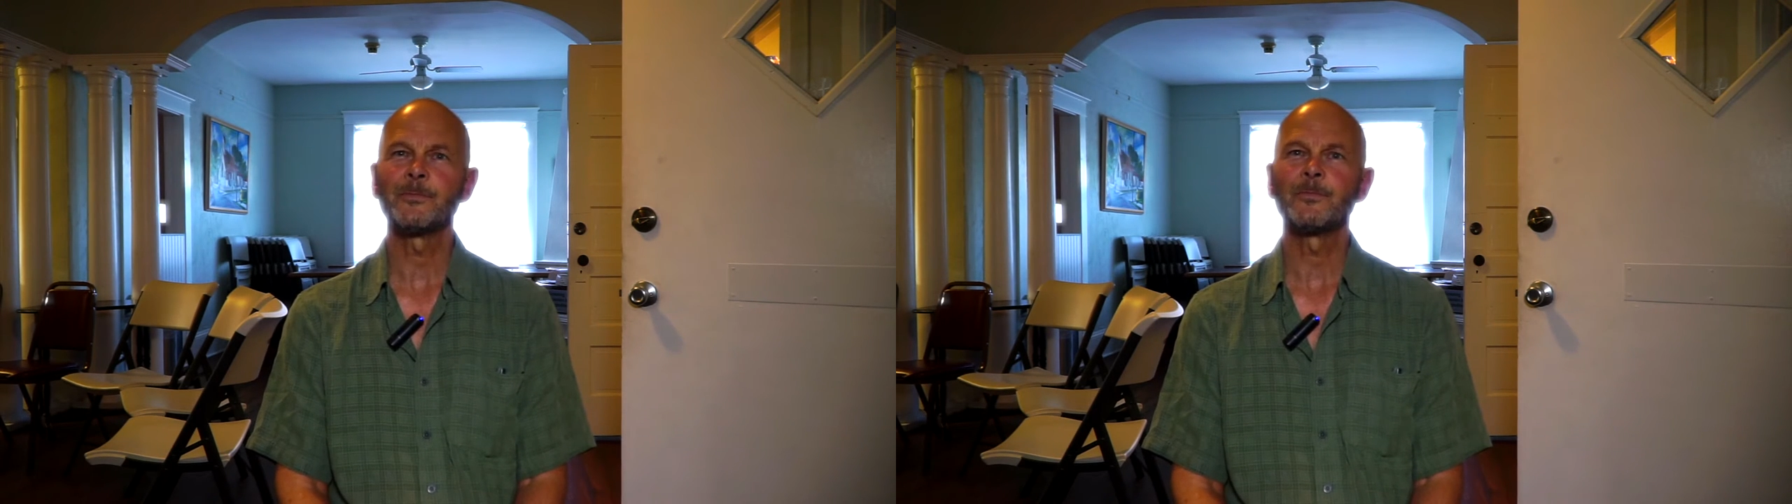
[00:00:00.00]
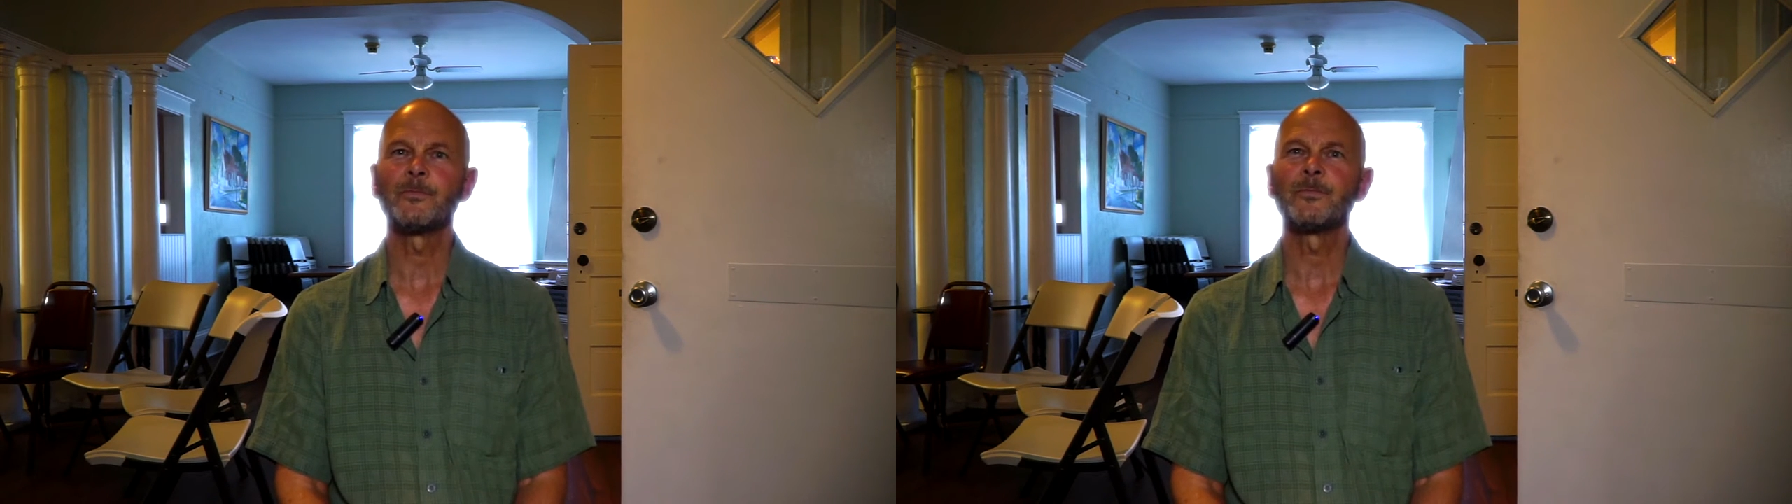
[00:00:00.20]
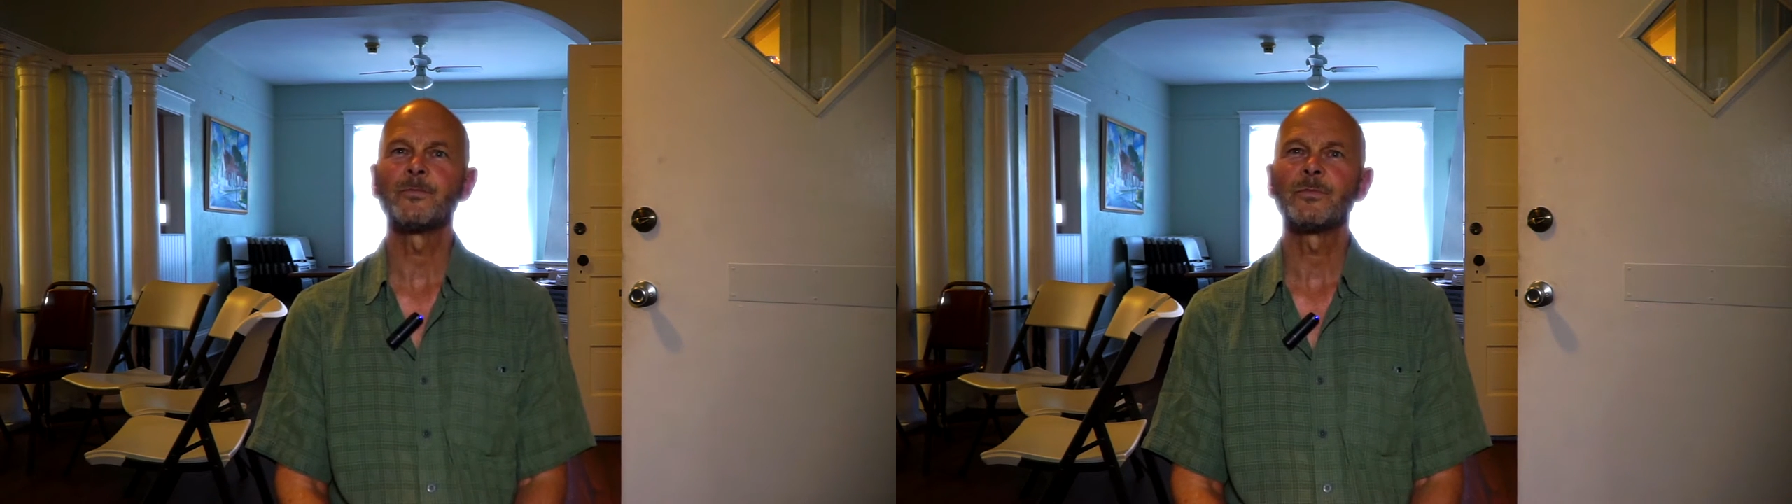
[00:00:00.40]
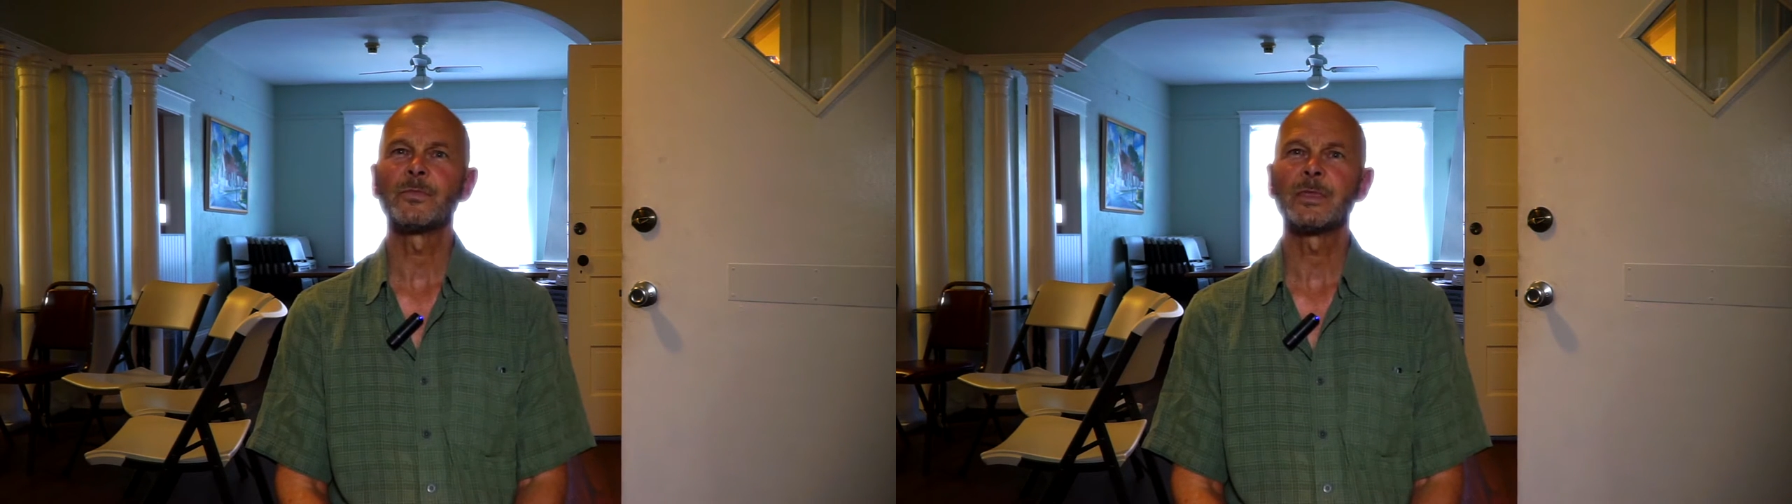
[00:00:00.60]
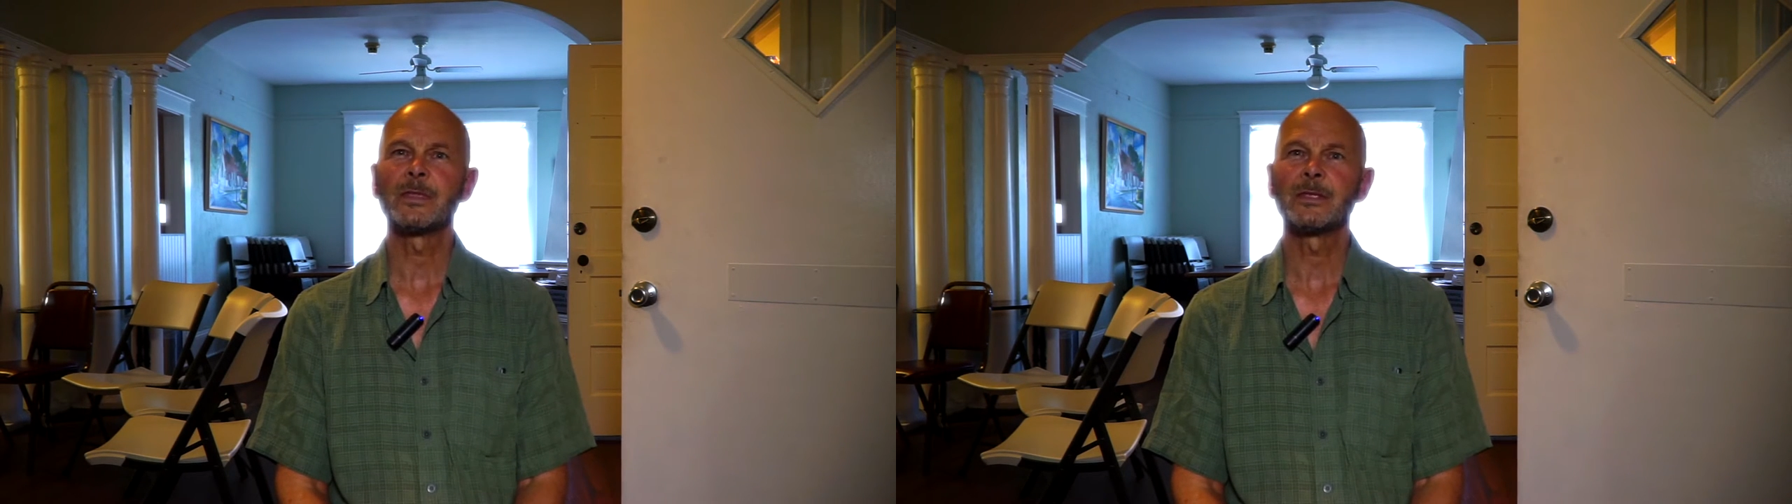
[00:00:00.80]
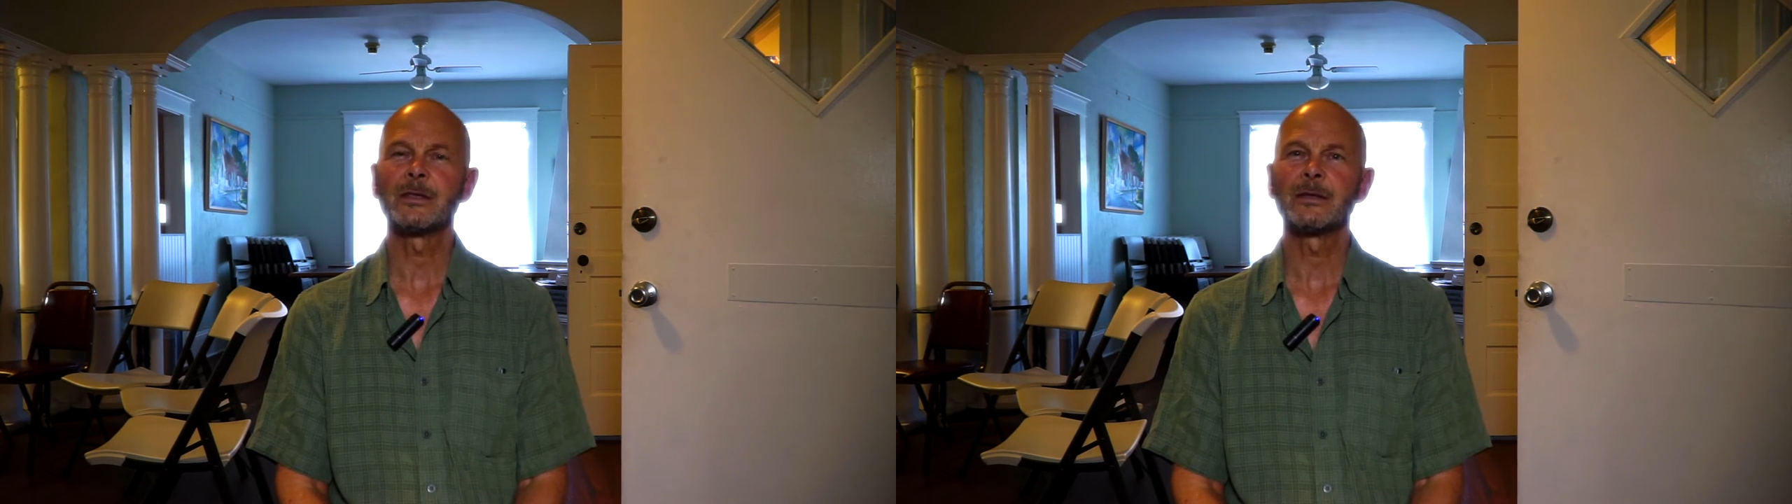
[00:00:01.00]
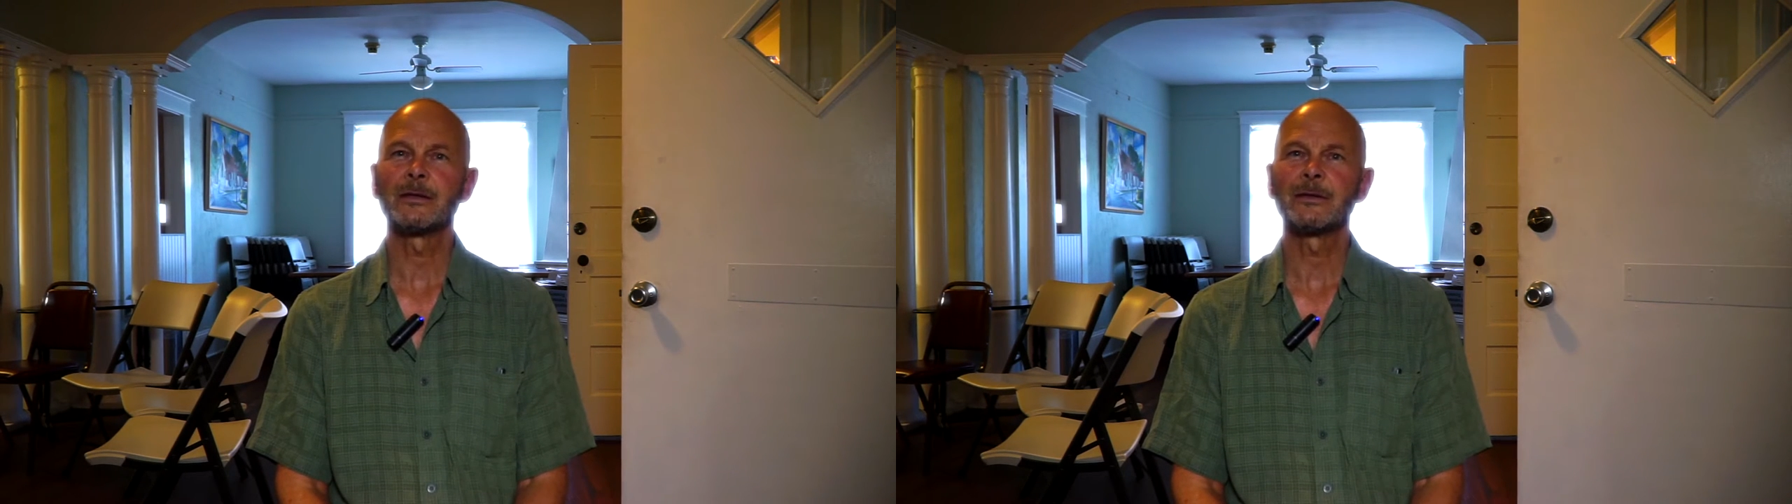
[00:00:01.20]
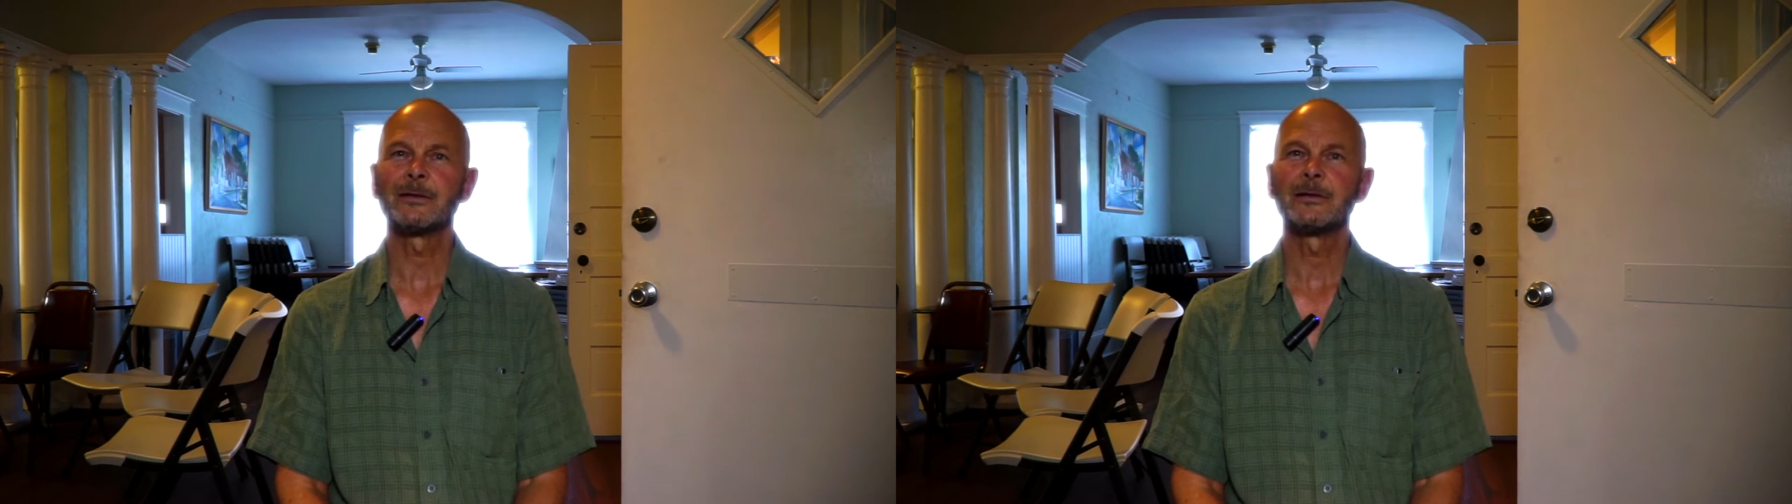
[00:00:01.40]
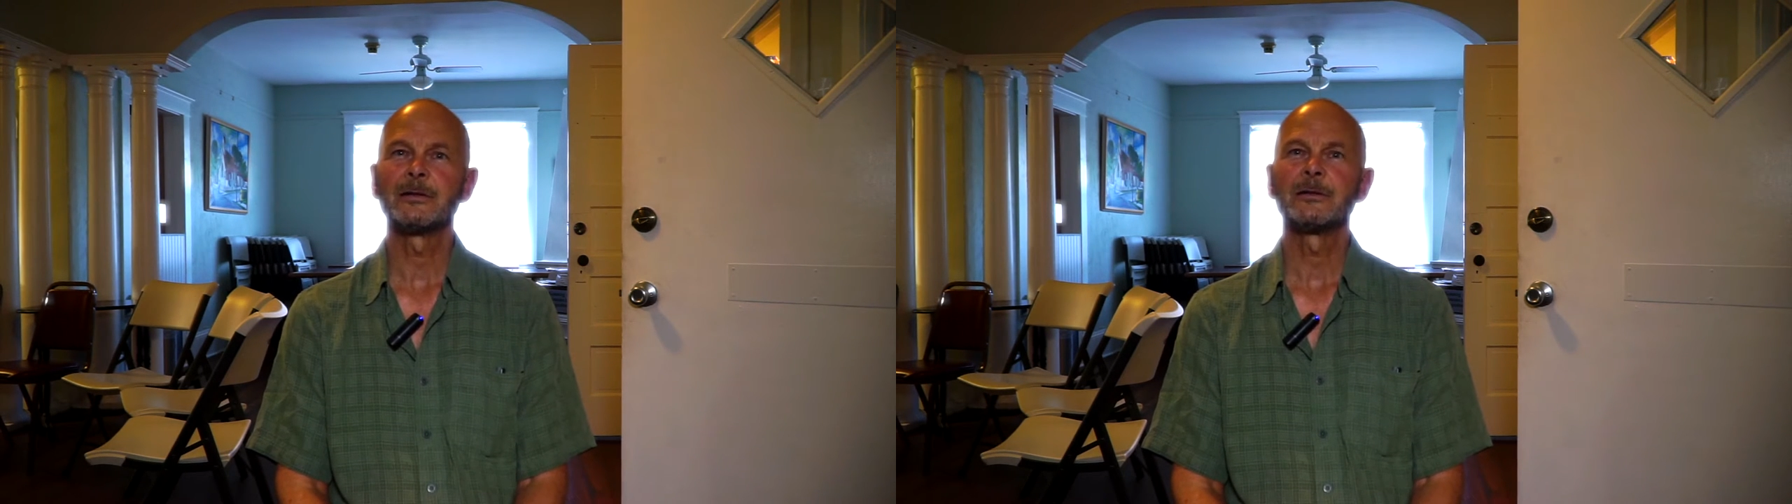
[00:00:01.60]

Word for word: transformation now.